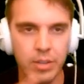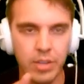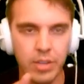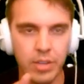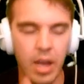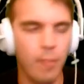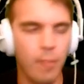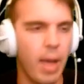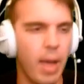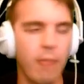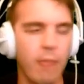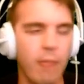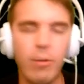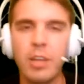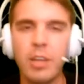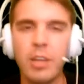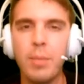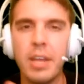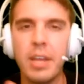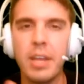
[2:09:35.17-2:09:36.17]
I
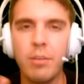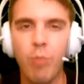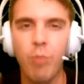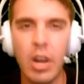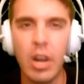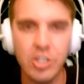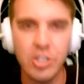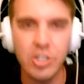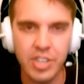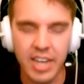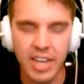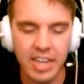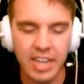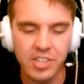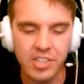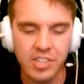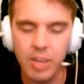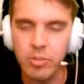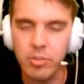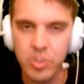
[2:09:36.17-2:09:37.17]
recommend watching it on
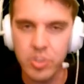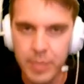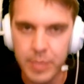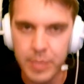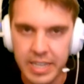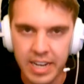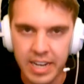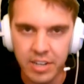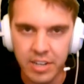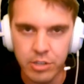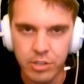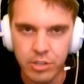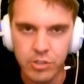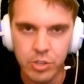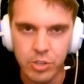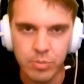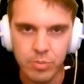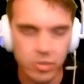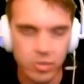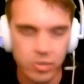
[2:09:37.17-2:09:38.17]
double speed on
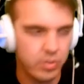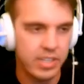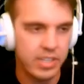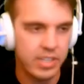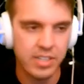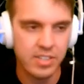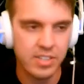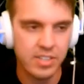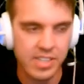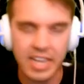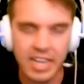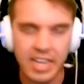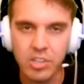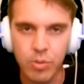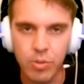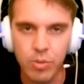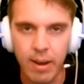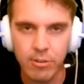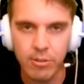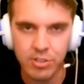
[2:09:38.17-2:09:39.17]
YouTube, so then it doesn't take
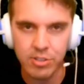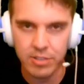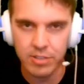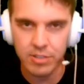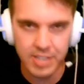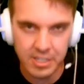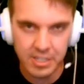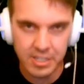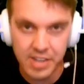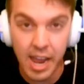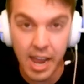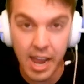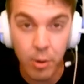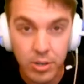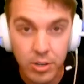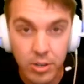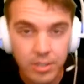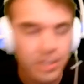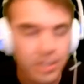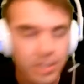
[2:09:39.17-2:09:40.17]
2 hours; it only takes an hour,